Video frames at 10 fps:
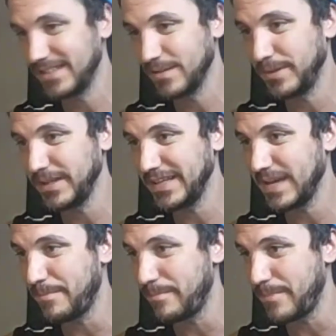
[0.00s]
completely
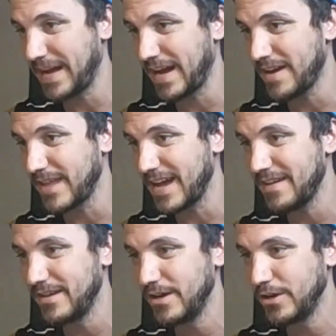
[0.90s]
get back out of
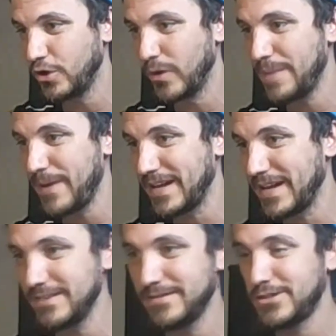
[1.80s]
that, go right back
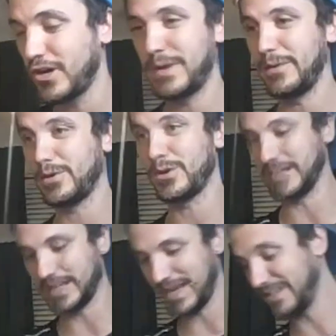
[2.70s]
in, start my
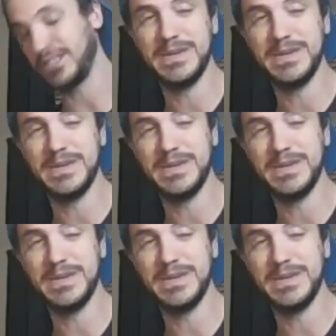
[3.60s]
recording again.